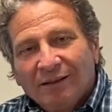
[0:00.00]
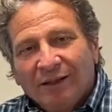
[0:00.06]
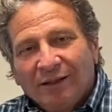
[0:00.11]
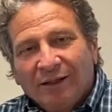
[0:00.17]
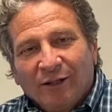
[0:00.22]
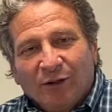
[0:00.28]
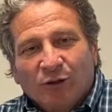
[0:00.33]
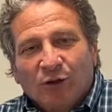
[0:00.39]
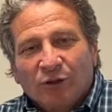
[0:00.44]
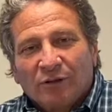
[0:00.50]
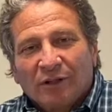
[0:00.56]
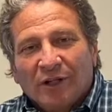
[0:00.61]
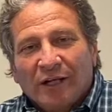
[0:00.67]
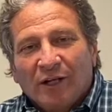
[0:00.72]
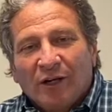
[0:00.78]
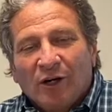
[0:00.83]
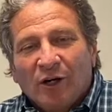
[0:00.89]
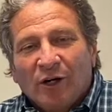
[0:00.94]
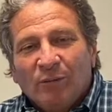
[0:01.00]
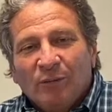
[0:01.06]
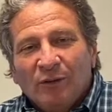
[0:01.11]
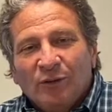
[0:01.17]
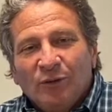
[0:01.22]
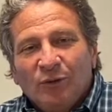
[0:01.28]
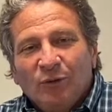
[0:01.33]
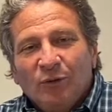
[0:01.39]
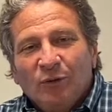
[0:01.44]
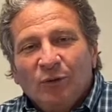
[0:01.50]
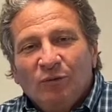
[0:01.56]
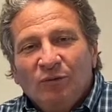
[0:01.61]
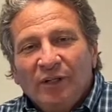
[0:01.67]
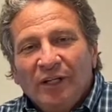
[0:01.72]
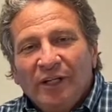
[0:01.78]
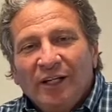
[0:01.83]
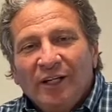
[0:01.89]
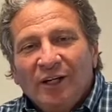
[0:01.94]
it looked like a harmless YouTube
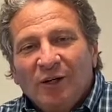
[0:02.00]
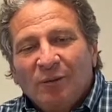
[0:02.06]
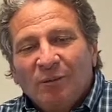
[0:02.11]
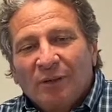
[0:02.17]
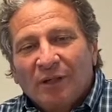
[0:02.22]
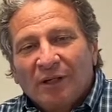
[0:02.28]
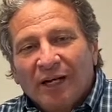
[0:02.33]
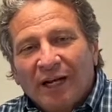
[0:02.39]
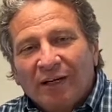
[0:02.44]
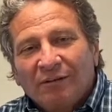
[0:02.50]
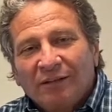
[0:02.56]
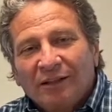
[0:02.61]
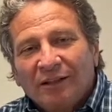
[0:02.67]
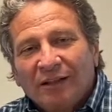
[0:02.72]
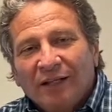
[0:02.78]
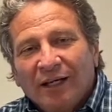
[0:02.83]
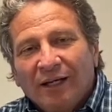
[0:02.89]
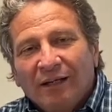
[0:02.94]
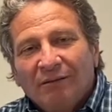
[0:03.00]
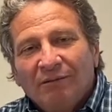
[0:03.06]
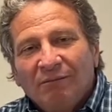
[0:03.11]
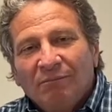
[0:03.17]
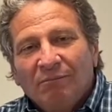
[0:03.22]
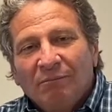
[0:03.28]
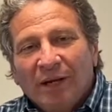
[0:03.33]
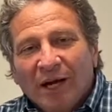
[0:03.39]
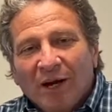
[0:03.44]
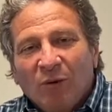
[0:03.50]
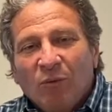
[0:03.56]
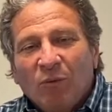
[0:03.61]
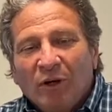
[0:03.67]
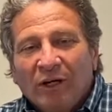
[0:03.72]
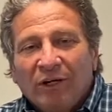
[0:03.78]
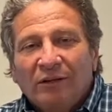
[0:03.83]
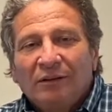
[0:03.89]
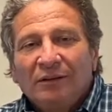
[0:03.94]
video, but it actually had
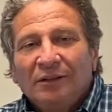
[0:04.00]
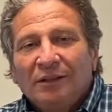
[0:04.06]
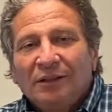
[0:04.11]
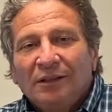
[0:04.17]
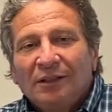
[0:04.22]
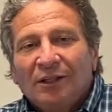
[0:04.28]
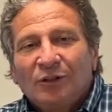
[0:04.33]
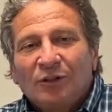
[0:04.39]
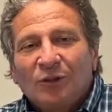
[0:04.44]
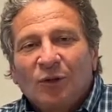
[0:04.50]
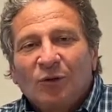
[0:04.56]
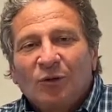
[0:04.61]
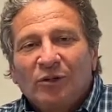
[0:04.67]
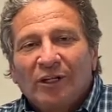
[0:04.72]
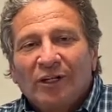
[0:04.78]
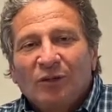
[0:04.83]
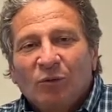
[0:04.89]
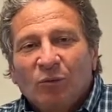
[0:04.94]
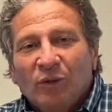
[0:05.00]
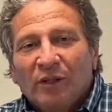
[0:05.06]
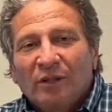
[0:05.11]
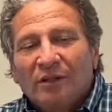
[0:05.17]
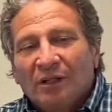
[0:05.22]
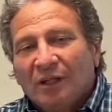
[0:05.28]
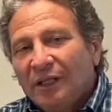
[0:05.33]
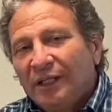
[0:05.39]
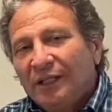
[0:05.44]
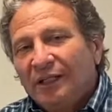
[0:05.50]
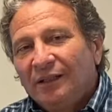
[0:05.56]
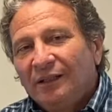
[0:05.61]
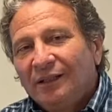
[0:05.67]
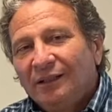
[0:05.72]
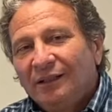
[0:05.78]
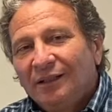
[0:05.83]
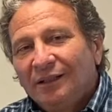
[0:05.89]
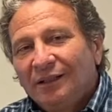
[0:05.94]
malware associated with the link
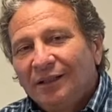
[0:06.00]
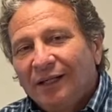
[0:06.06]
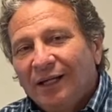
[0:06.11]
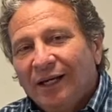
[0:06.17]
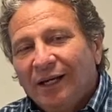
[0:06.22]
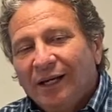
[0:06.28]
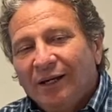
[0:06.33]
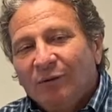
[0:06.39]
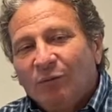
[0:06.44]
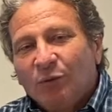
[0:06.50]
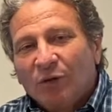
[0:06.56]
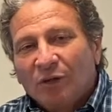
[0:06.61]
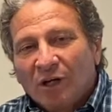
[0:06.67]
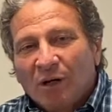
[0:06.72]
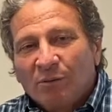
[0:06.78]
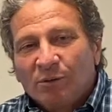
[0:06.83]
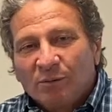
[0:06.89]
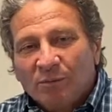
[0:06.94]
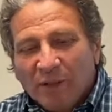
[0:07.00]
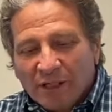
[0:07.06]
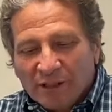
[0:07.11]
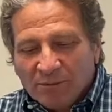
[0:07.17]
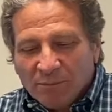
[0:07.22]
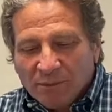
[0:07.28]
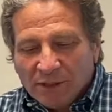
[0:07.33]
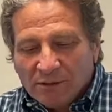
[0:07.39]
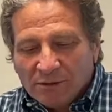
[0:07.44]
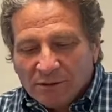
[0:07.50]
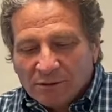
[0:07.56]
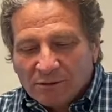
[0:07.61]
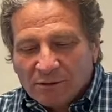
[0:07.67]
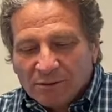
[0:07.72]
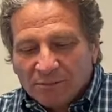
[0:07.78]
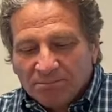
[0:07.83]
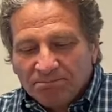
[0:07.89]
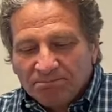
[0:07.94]
and would compromise my
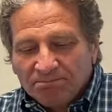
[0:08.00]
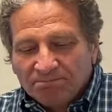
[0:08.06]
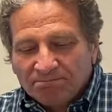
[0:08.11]
system.